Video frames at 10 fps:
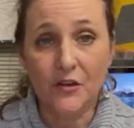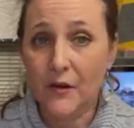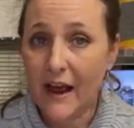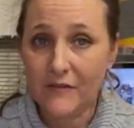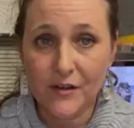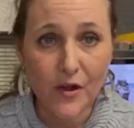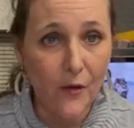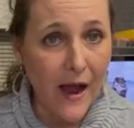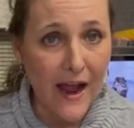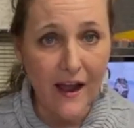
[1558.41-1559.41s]
You have the
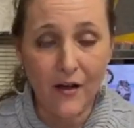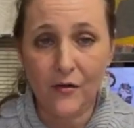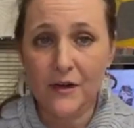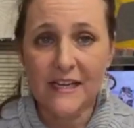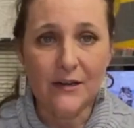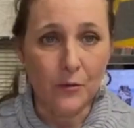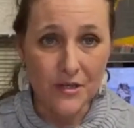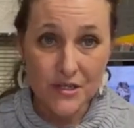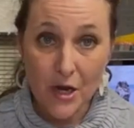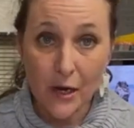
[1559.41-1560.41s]
know-how.
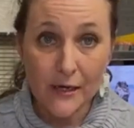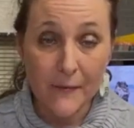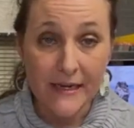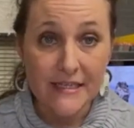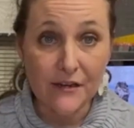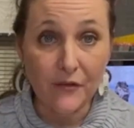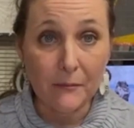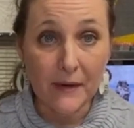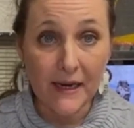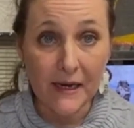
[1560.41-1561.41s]
We're just talking about a
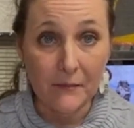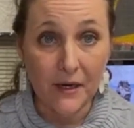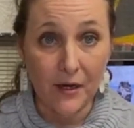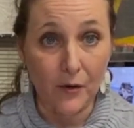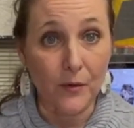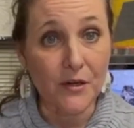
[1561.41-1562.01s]
different medium here.